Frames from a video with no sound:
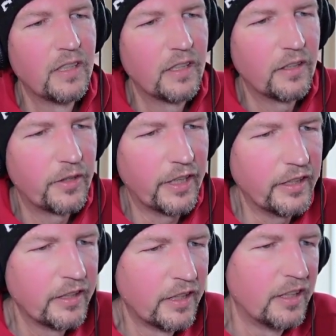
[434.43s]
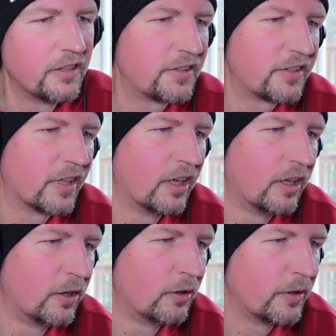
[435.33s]
Okay,
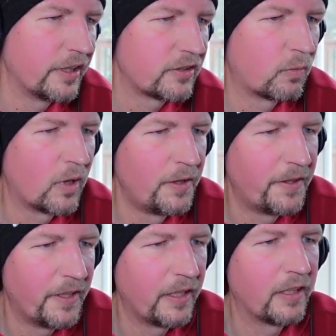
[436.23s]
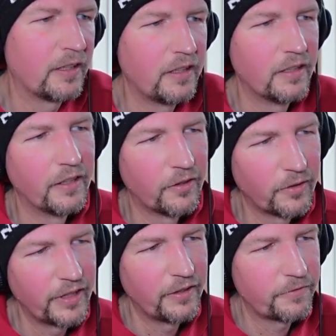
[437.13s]
so it's one thing,
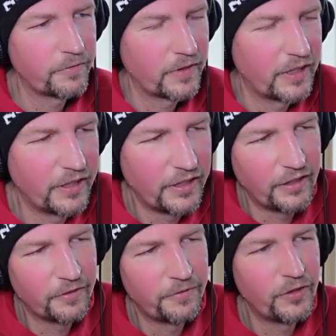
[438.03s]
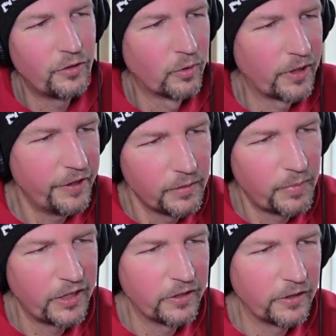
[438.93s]
if you were
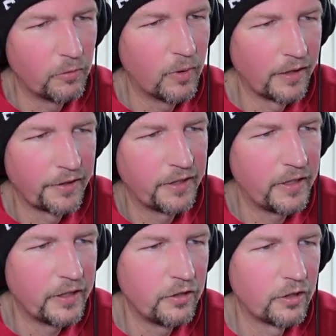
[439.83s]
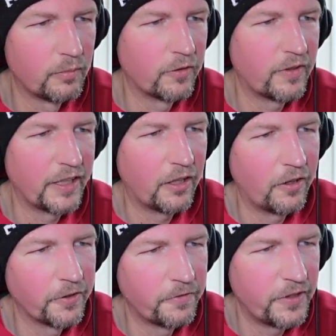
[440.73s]
independently wealthy and you could provide
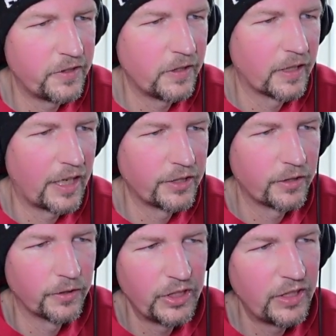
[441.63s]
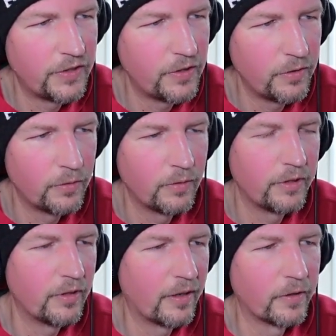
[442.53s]
all the physiological needs you
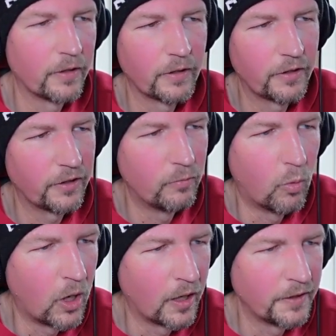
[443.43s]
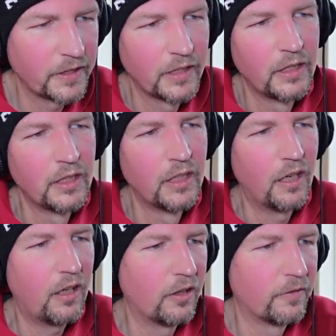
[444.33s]
ever could want,
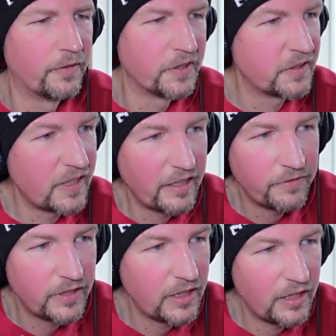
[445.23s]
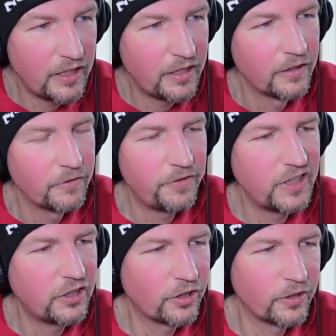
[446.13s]
all of the safety
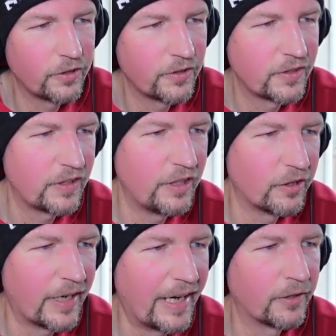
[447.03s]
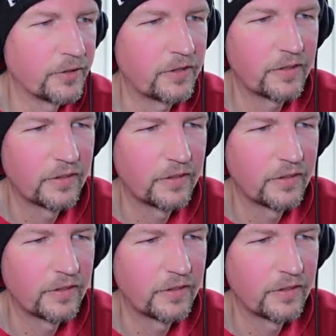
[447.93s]
features in your house